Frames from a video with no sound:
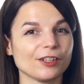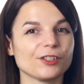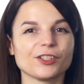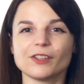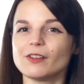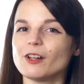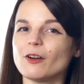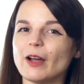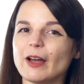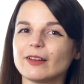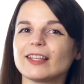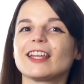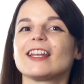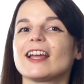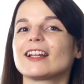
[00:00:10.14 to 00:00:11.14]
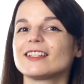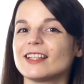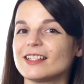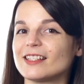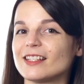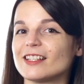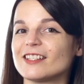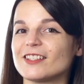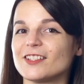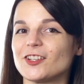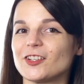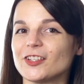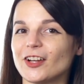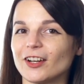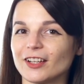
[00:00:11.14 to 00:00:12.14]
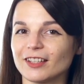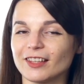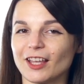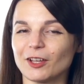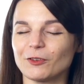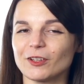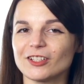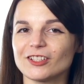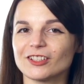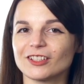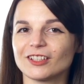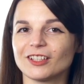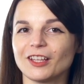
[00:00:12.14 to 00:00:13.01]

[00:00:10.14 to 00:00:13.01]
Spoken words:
Do you know how to connect ideas in your target language?